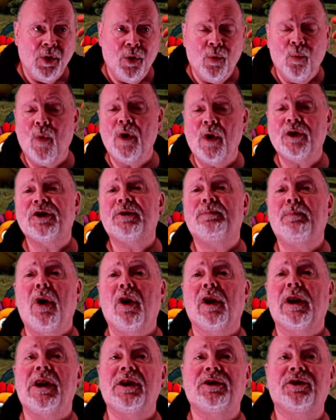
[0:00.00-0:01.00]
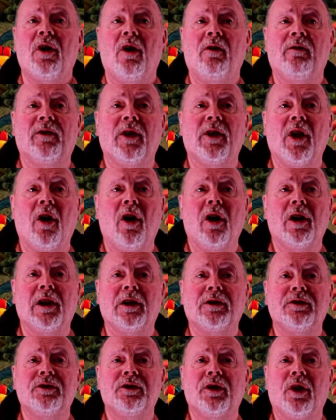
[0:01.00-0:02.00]
Once Molly is off the
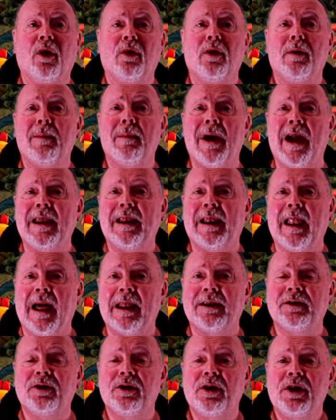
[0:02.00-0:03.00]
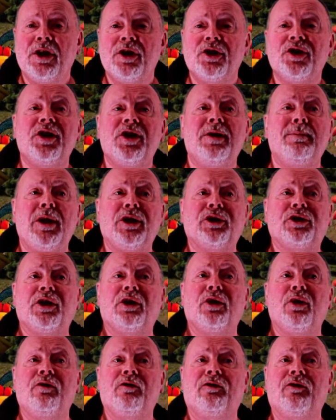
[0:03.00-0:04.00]
island and on the mainland, she meets a
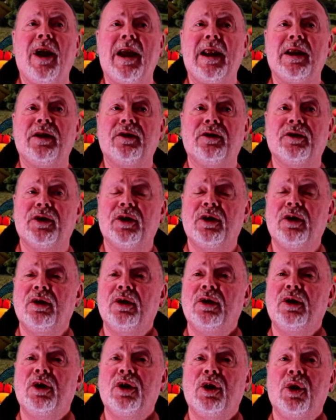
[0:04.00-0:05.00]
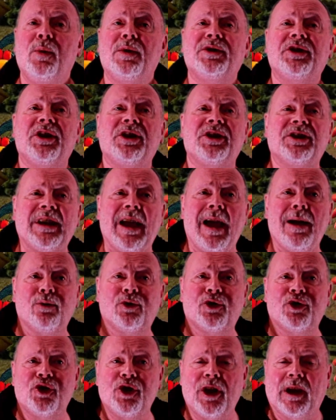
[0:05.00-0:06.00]
new friend who is a
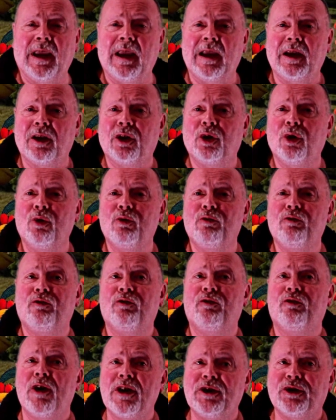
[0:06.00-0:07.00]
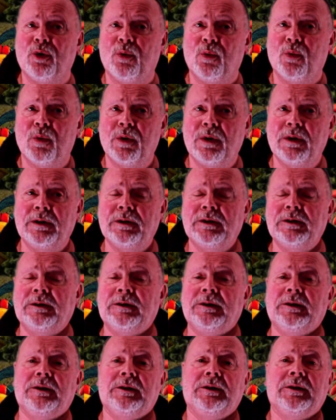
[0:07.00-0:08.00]
Scouse chicken called Frizzle.
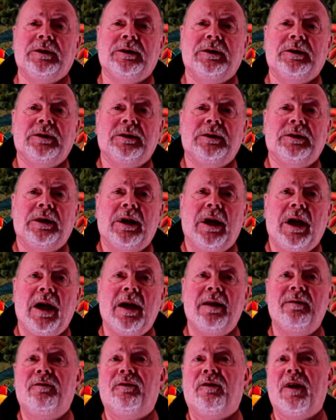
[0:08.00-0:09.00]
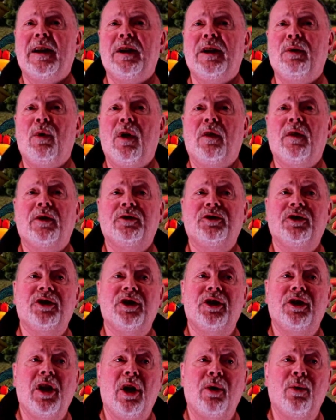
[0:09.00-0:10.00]
And for anyone that
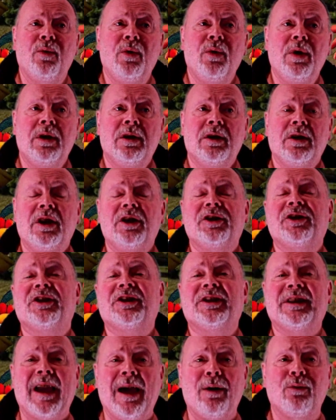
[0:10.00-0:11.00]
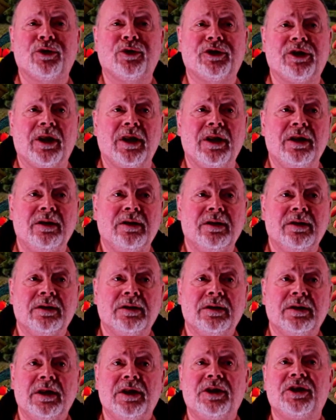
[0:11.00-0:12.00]
doesn't know, a Scouser
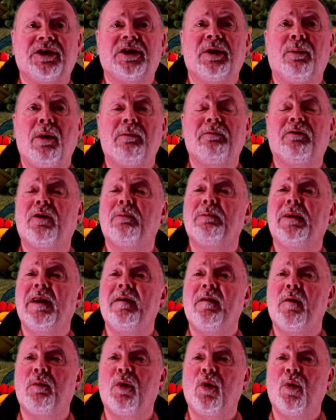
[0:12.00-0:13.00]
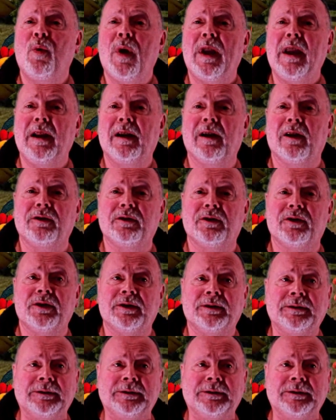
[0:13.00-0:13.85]
is someone from Liverpool, England.